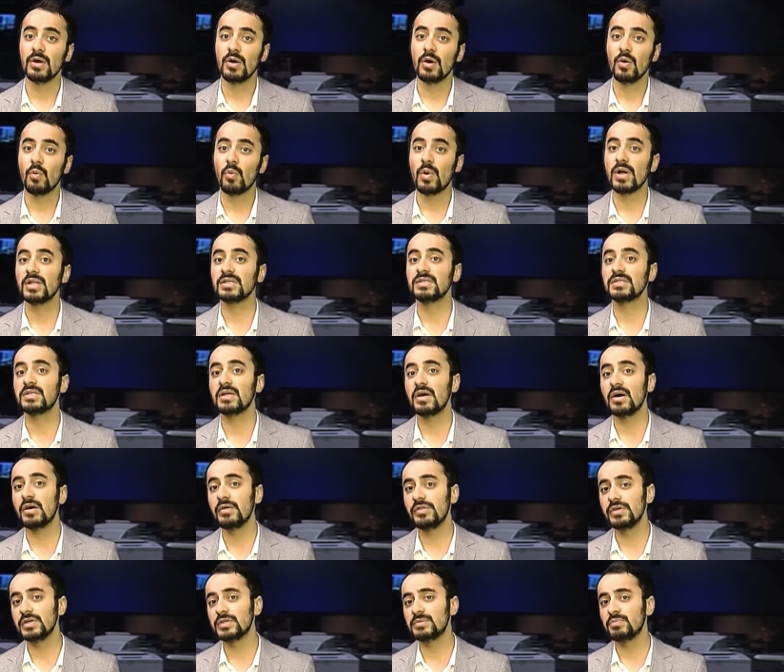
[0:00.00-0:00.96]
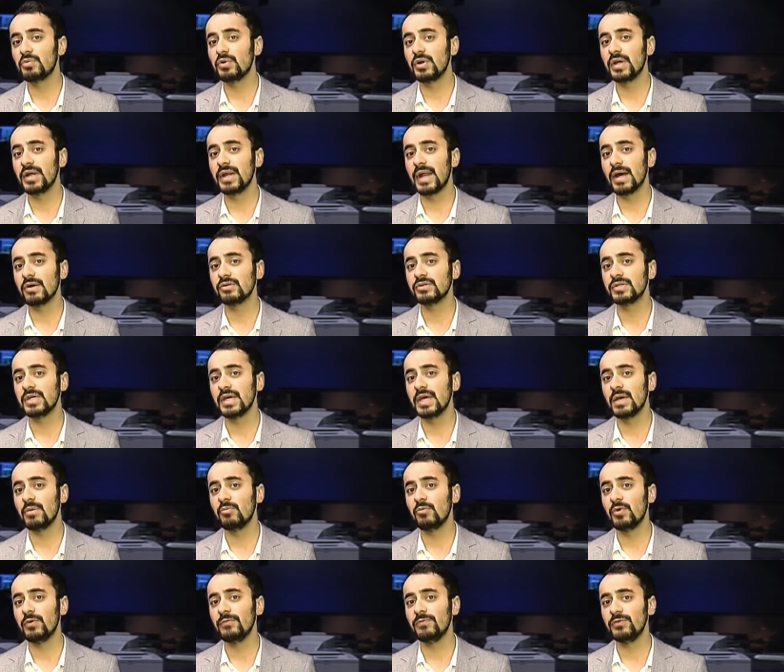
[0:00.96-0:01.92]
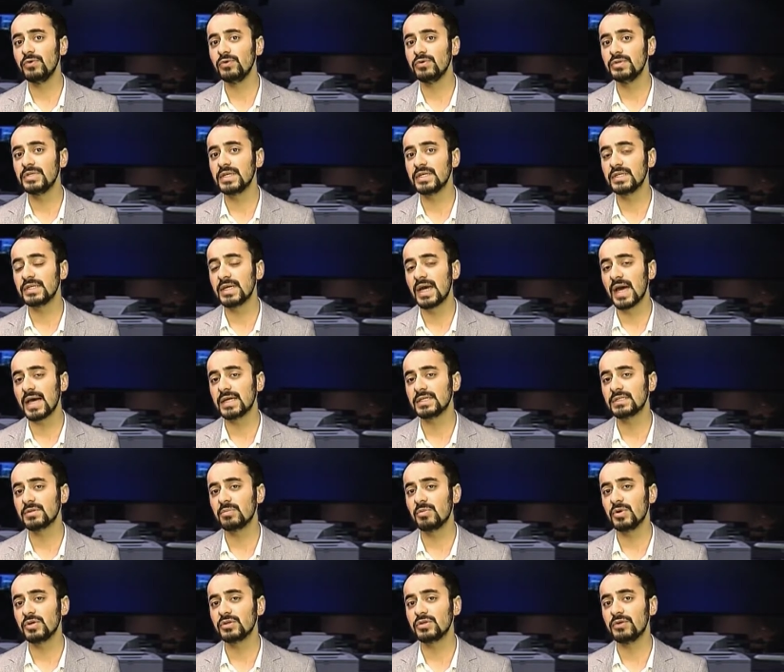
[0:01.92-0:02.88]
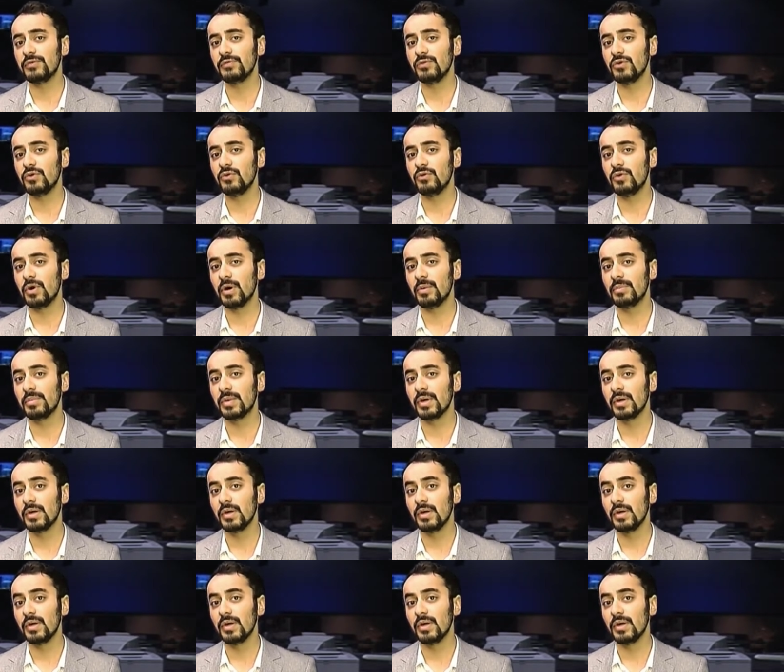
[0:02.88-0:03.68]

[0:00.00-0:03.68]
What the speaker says: whilst others put it down to him refusing to ask much of Europe,